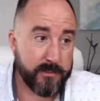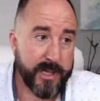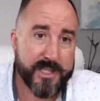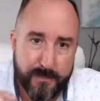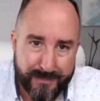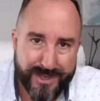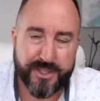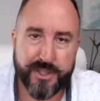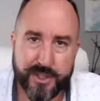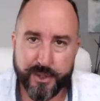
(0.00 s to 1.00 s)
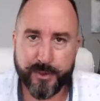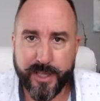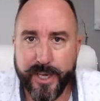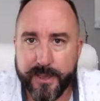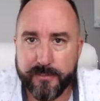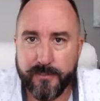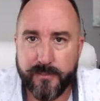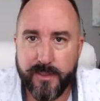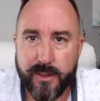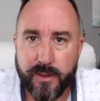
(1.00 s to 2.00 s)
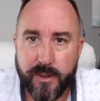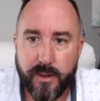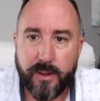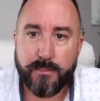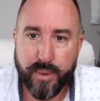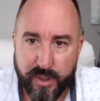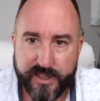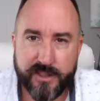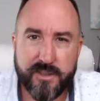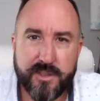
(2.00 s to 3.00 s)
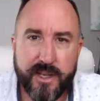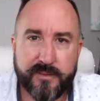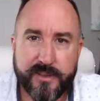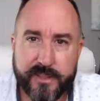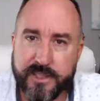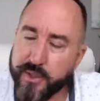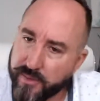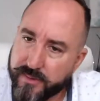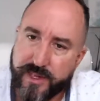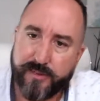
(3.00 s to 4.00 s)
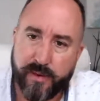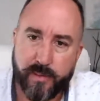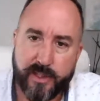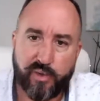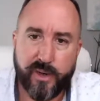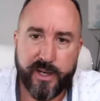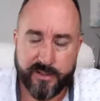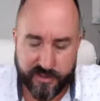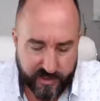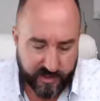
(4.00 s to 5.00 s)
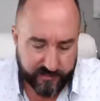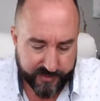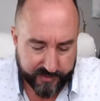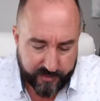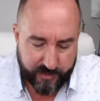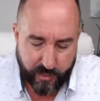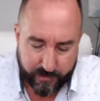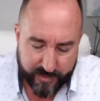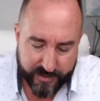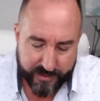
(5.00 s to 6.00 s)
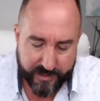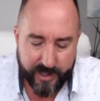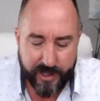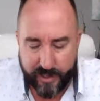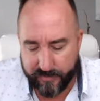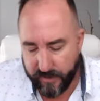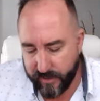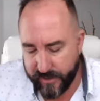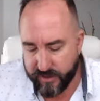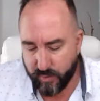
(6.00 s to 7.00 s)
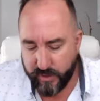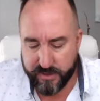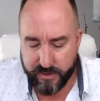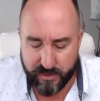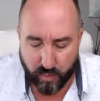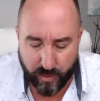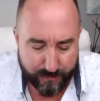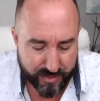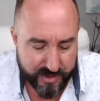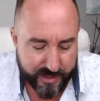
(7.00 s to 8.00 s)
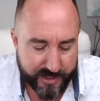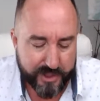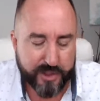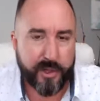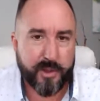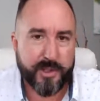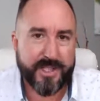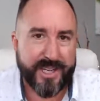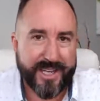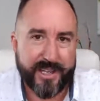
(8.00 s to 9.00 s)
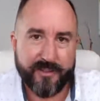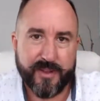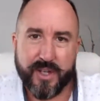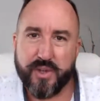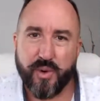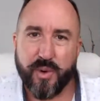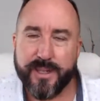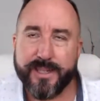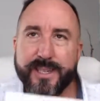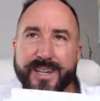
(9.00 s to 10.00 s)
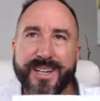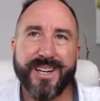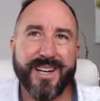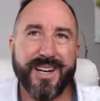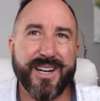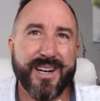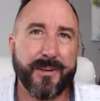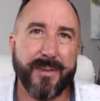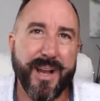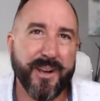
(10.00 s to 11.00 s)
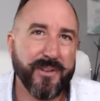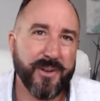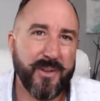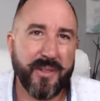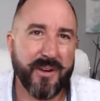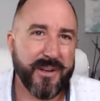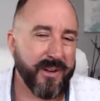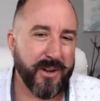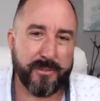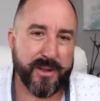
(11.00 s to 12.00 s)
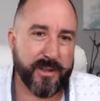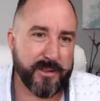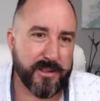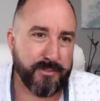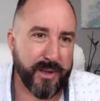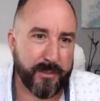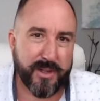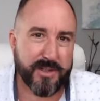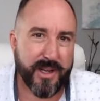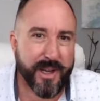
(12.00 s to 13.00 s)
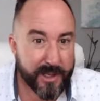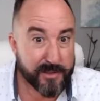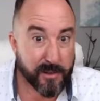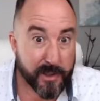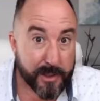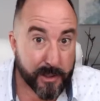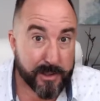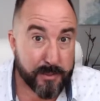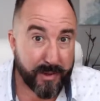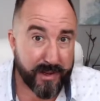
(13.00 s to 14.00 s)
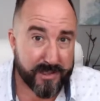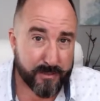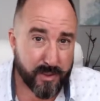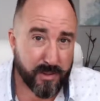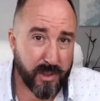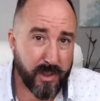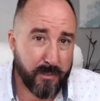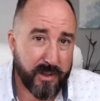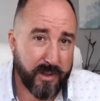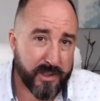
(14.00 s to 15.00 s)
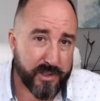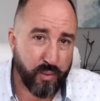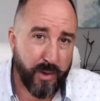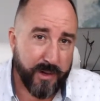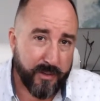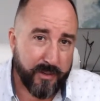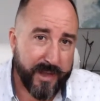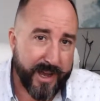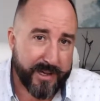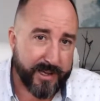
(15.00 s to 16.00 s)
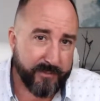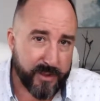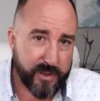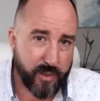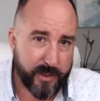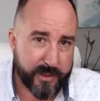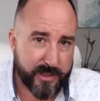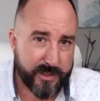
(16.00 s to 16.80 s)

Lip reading: as much as you can. Put it into savings. You'll never regret saving your money. And the last question is, what percentage goes to inventory? I don't know that it all depends, but I'm going to say as little as possible, because while that inventory is